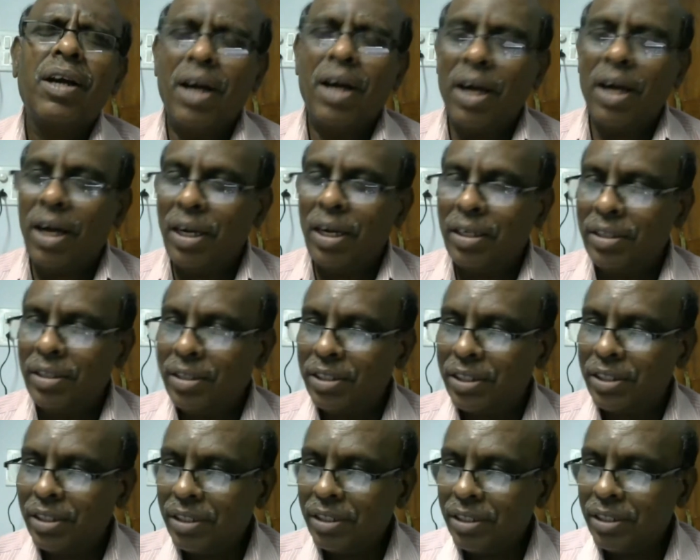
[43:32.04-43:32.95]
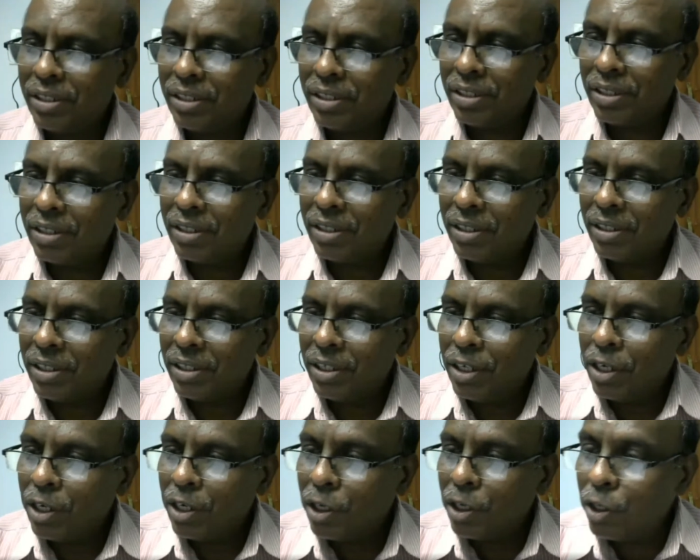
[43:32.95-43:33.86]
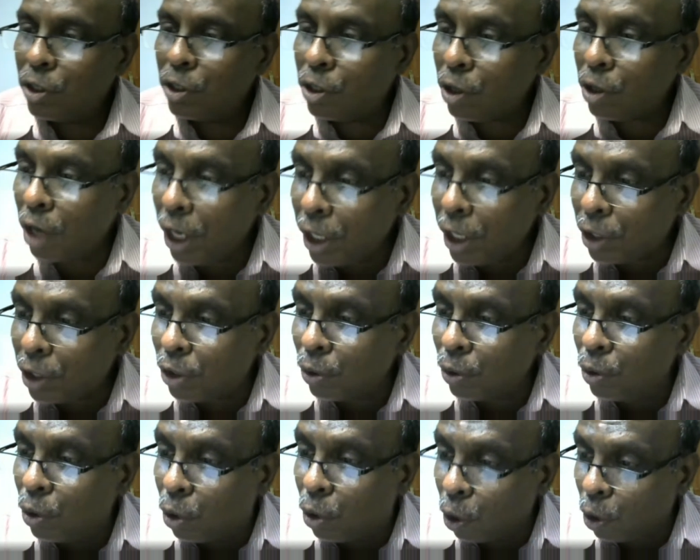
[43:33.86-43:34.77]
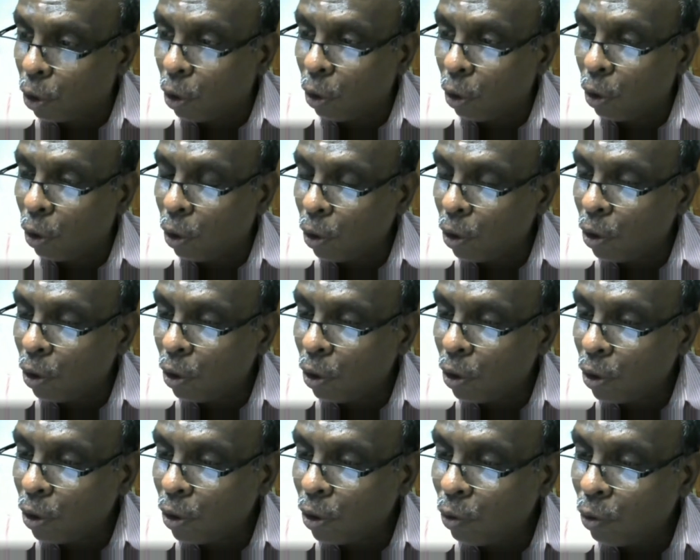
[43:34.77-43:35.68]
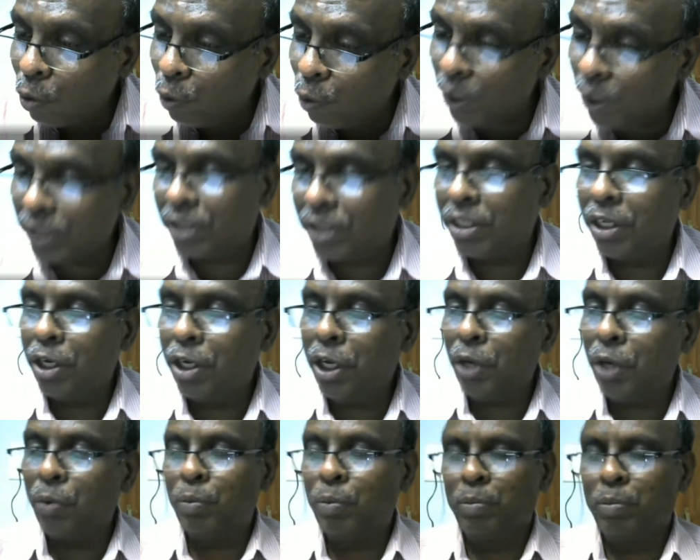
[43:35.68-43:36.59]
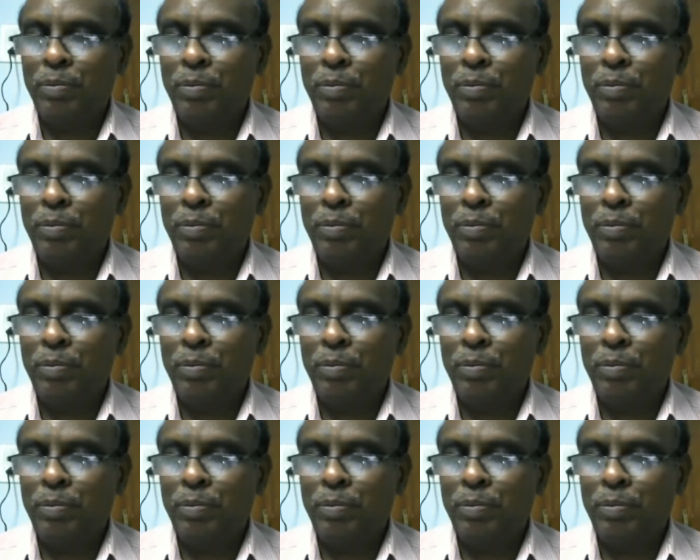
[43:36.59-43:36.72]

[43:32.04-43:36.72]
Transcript: and try to grow with the new.